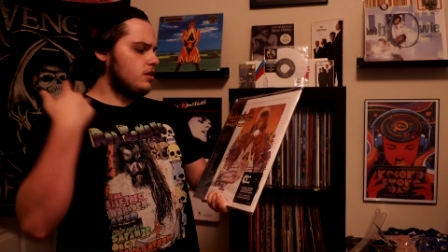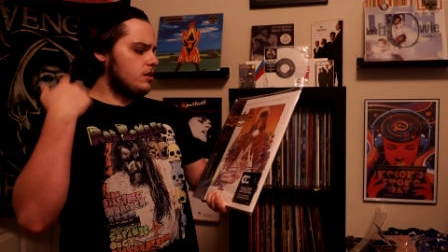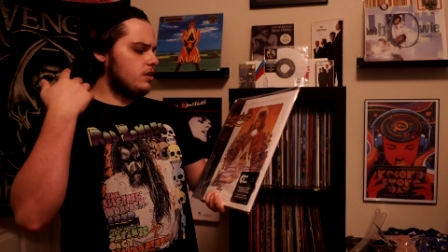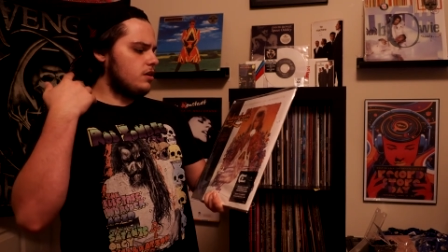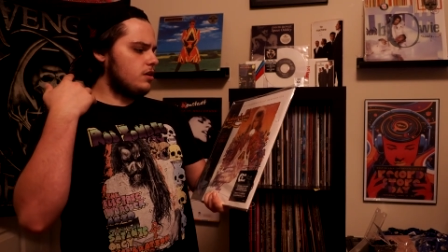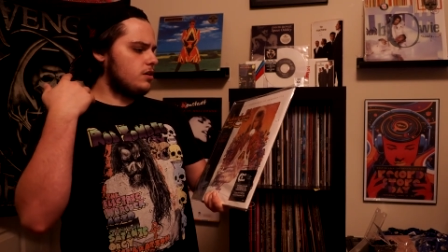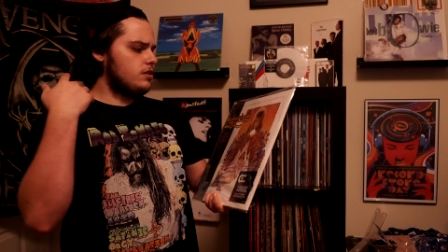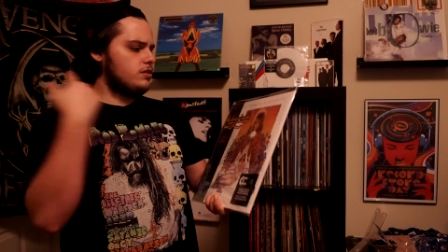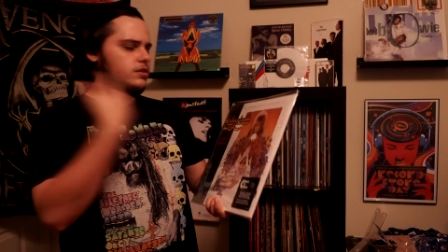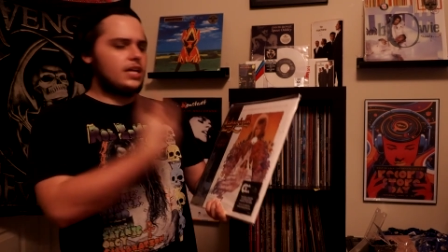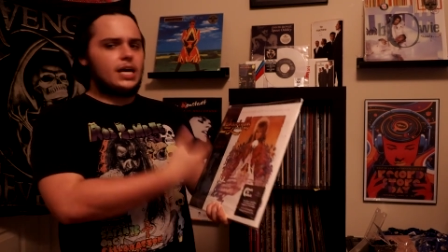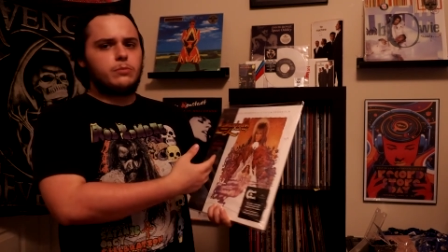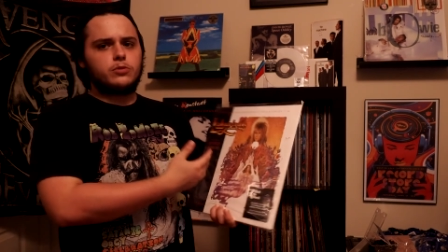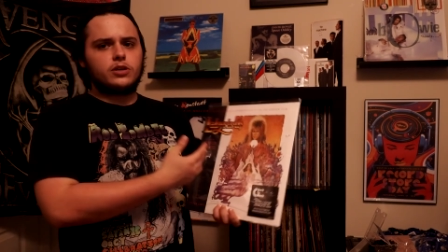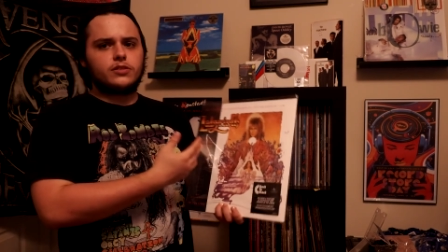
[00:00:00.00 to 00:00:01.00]

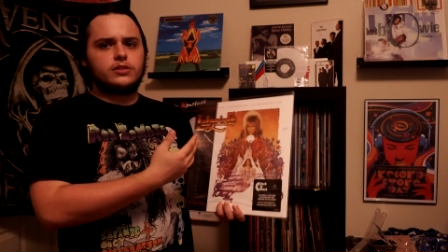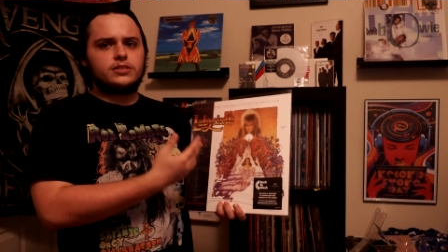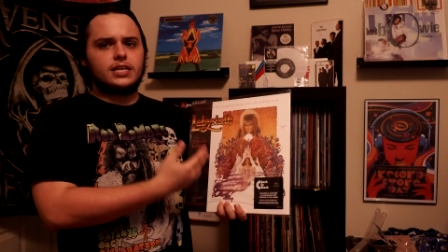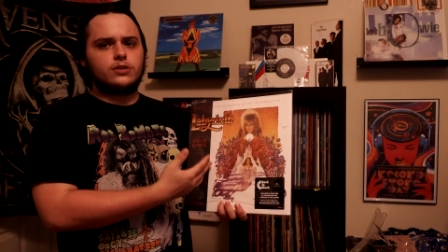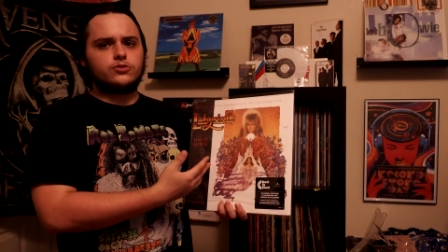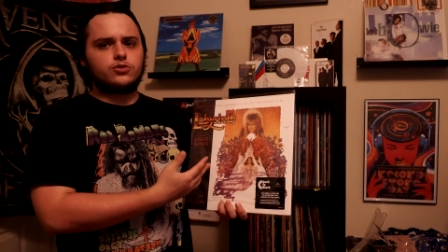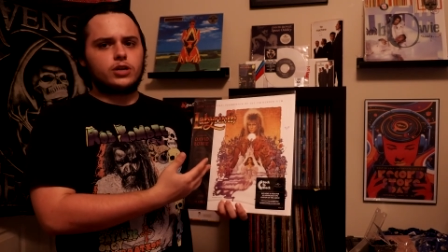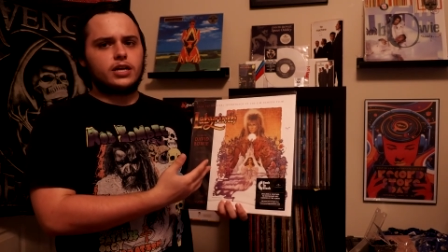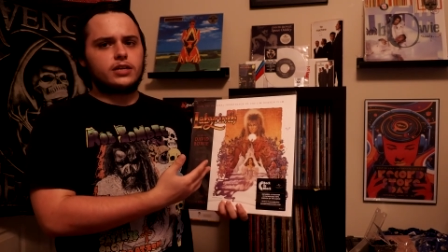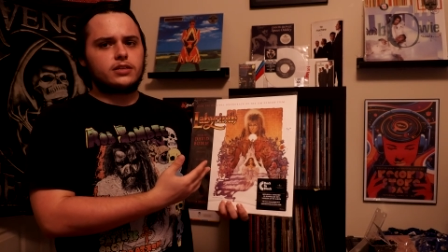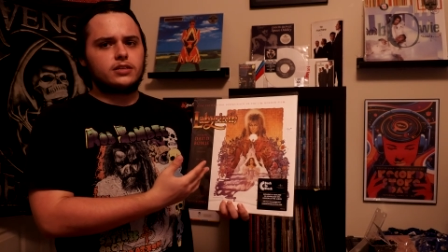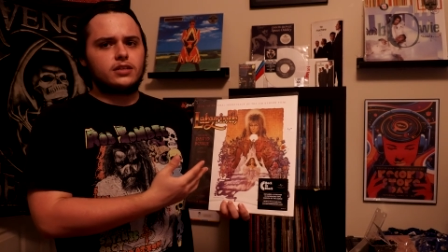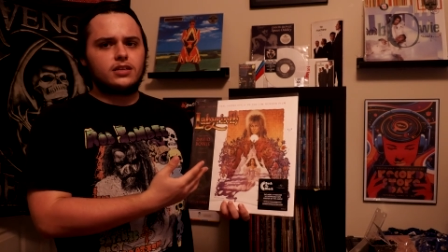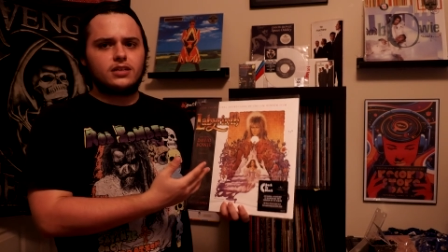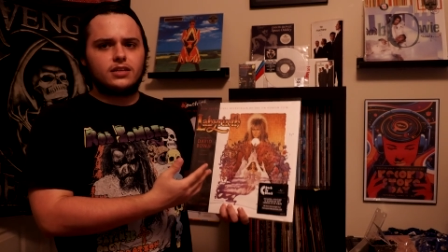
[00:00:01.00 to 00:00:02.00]
Labyrinth
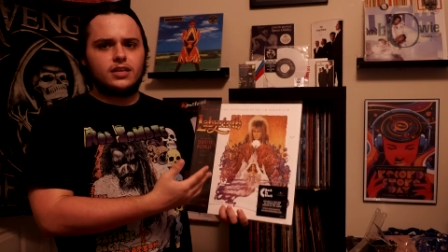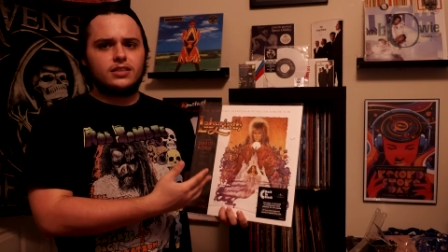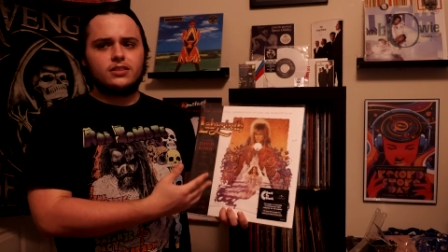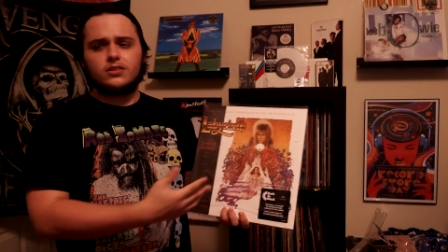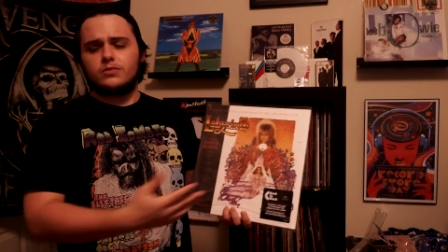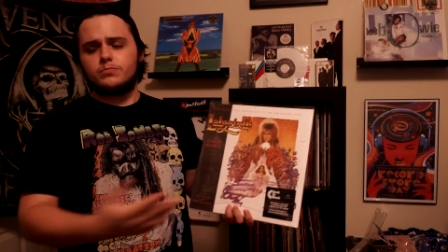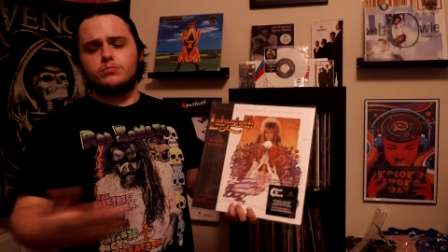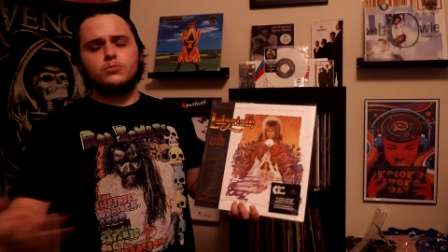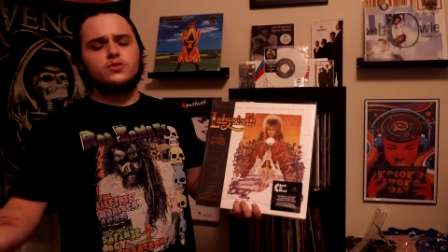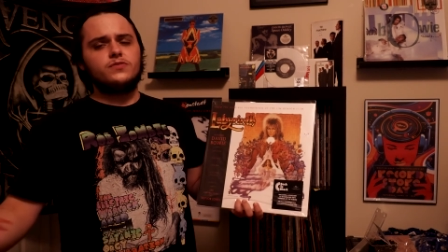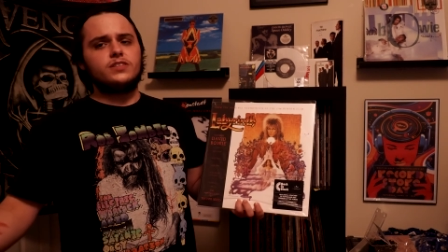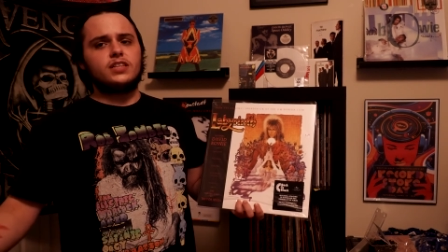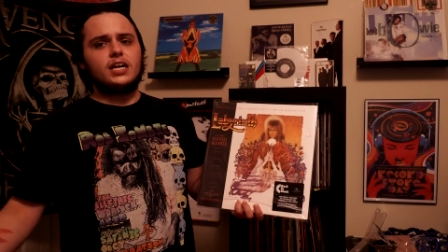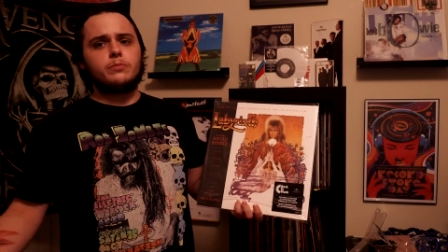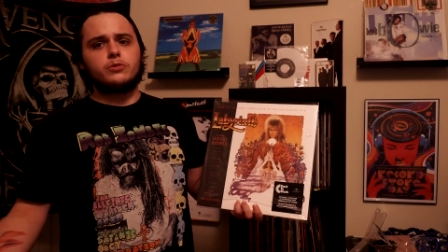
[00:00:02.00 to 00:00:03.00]
soundtrack, and the movie
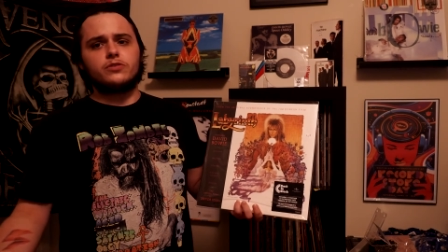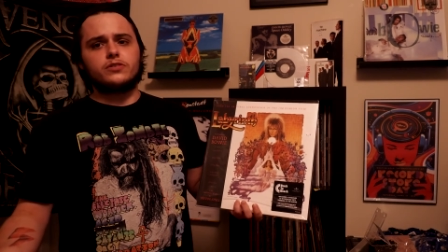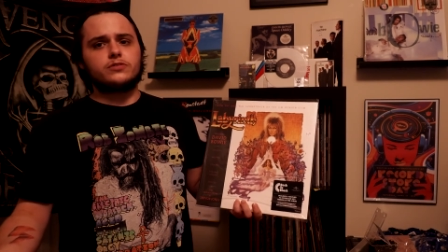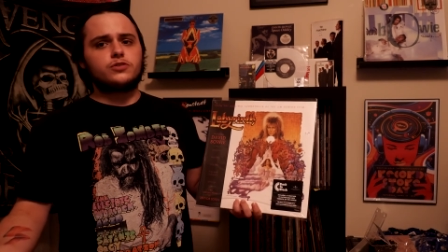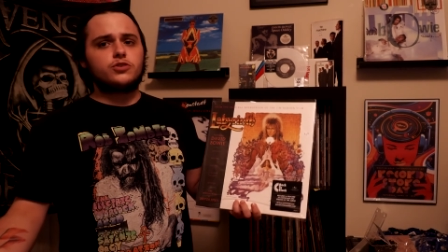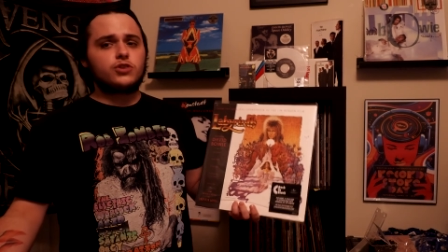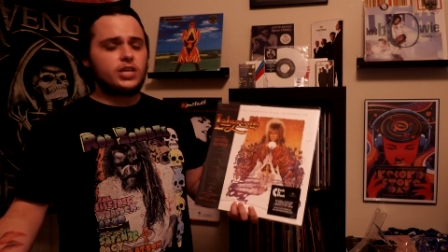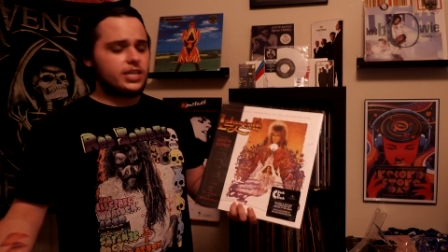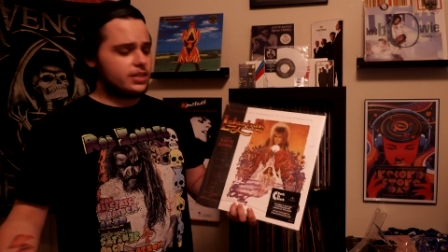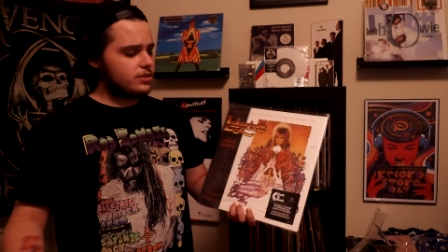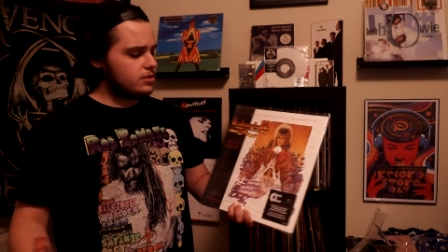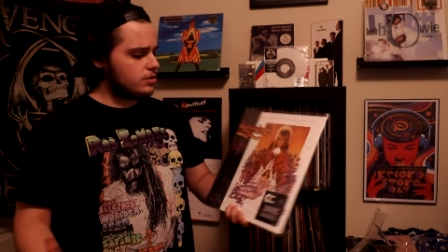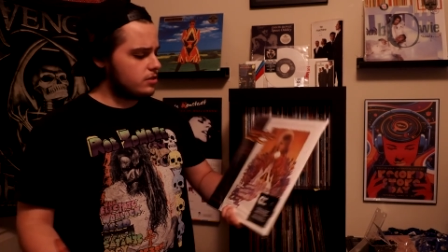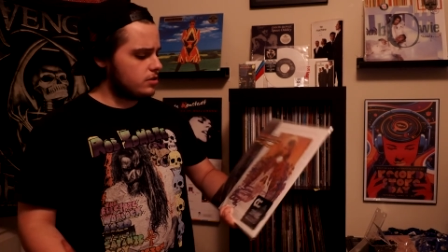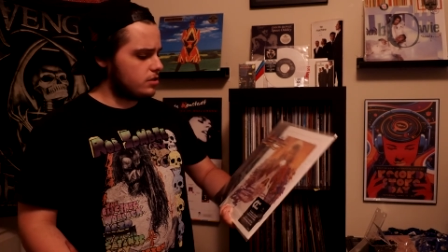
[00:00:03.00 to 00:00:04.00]
Labyrinth is great.
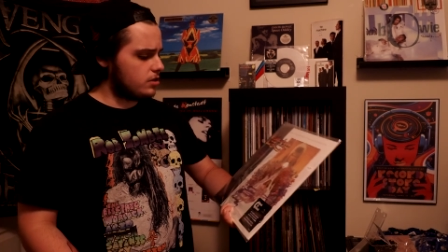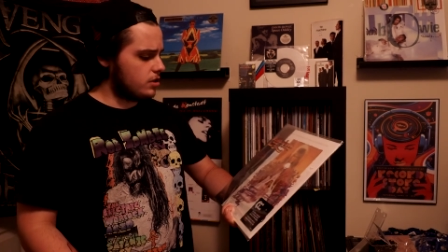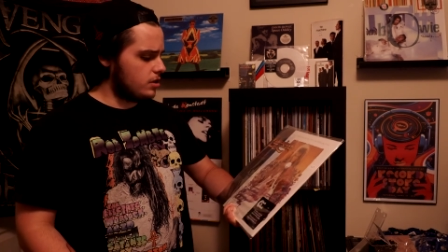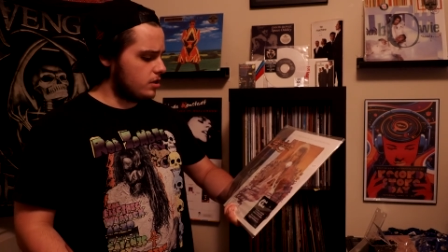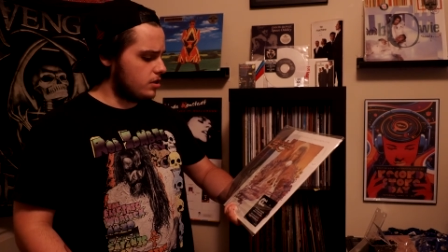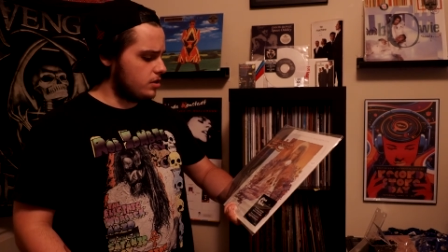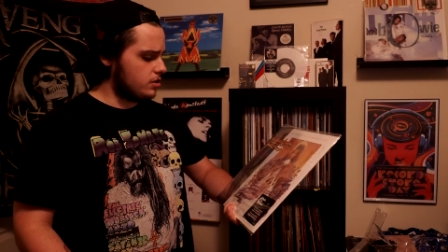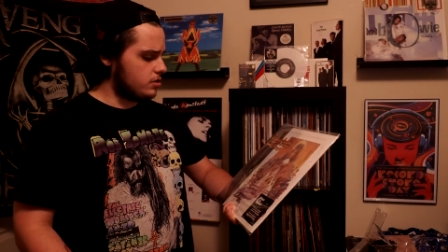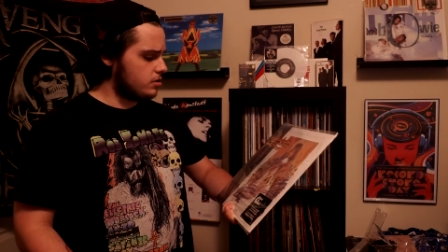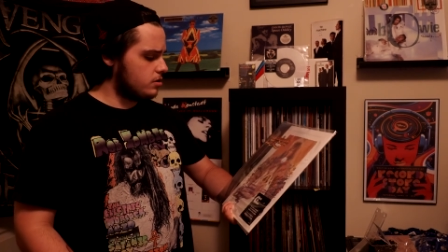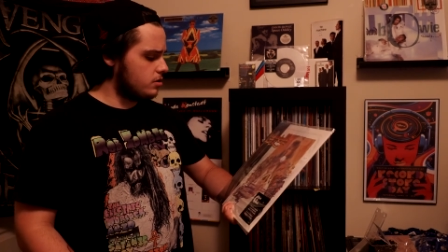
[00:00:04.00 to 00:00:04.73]
So